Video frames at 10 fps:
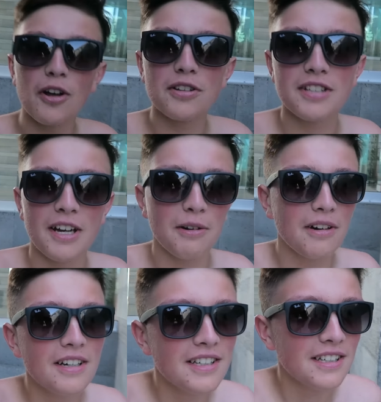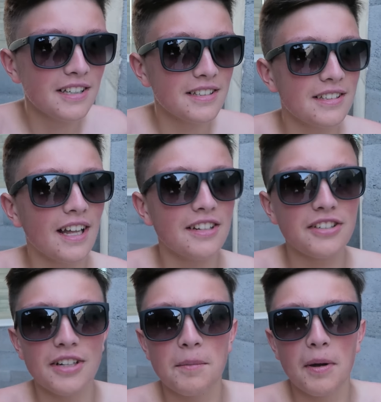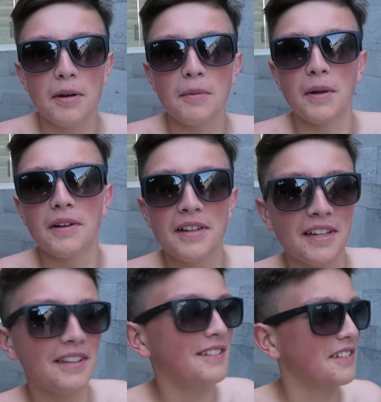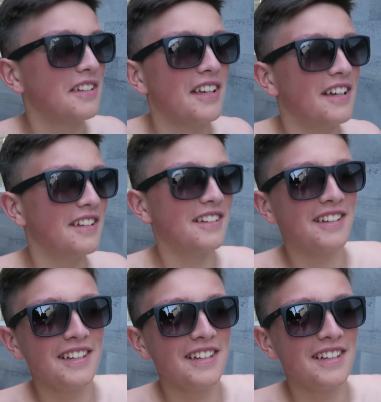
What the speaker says: Also, Dad's shit at Pokemon. Just saying.